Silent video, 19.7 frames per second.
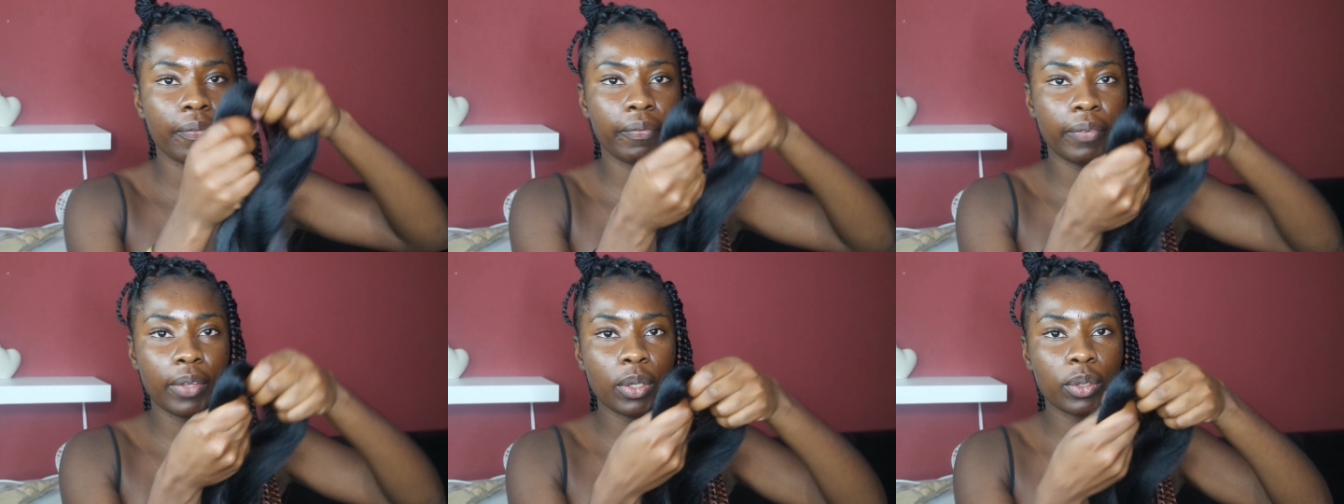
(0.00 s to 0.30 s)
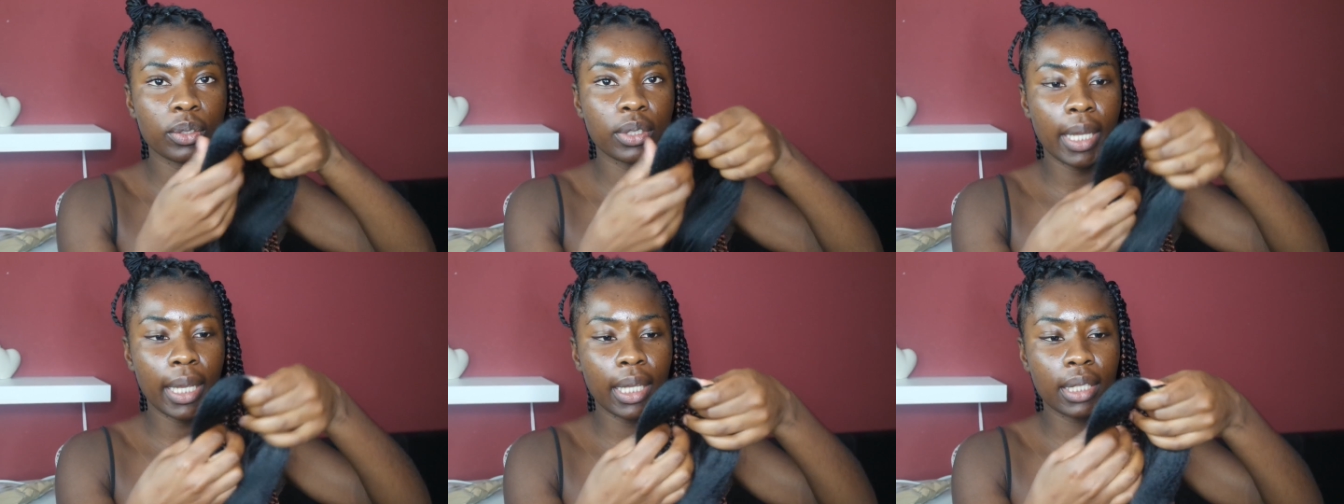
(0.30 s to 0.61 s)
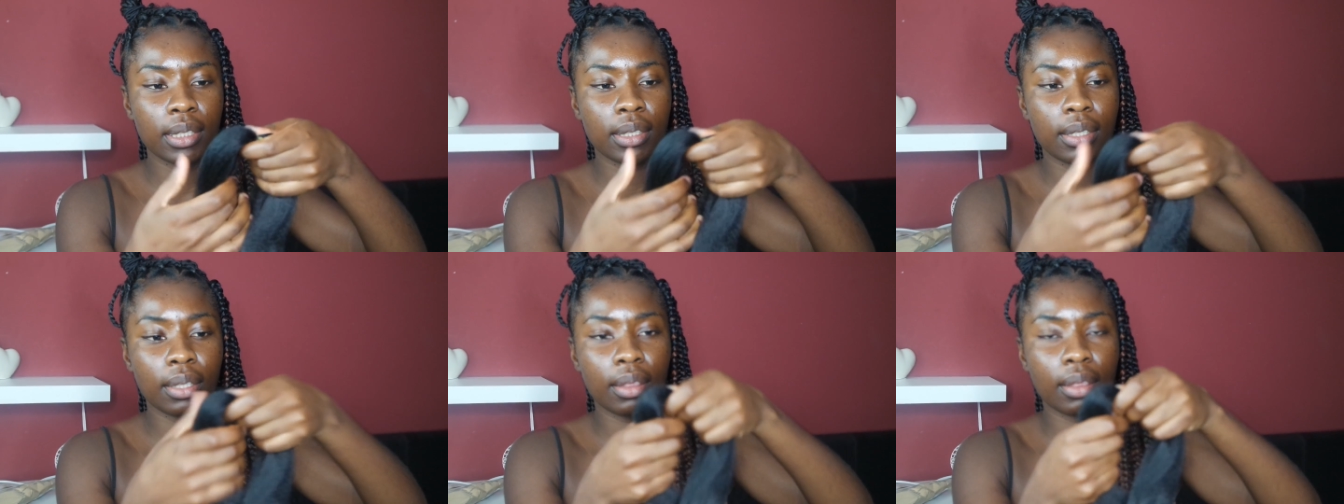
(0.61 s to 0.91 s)
feels like
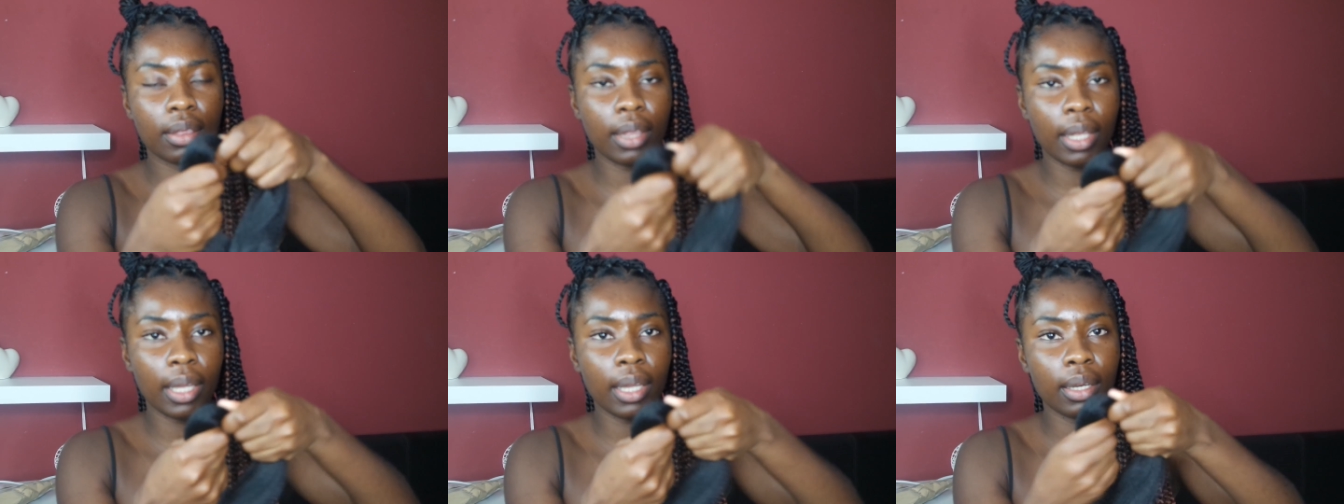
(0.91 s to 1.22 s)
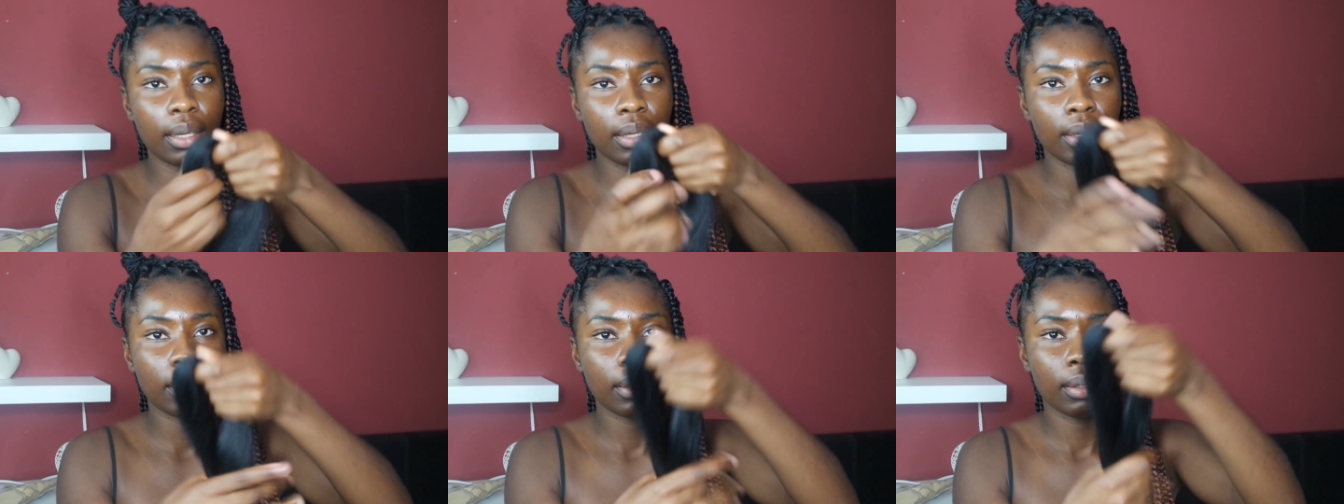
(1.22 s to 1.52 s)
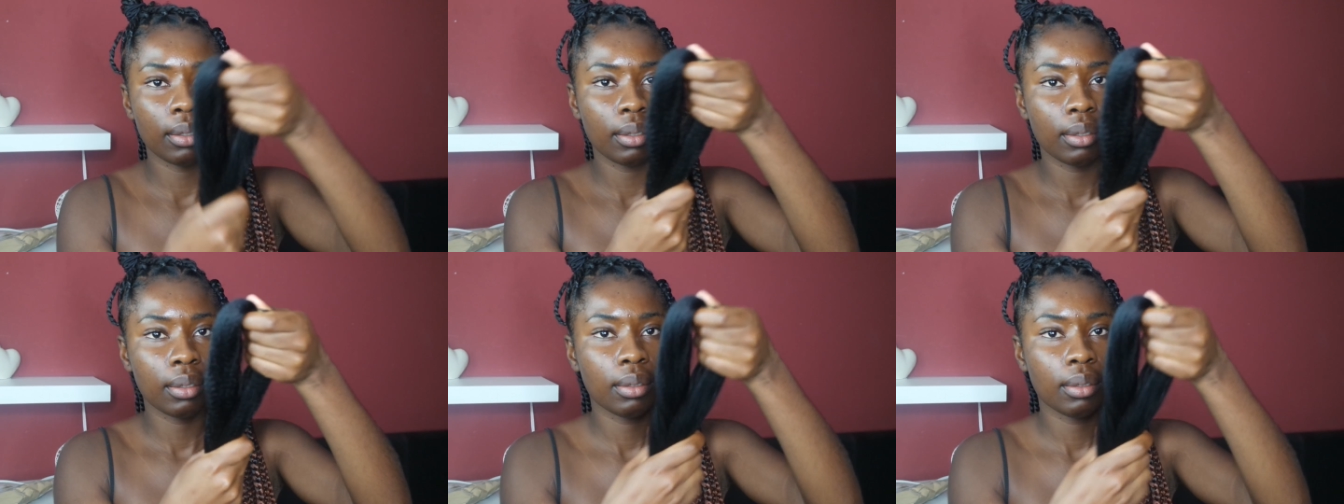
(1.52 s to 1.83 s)
it's a thin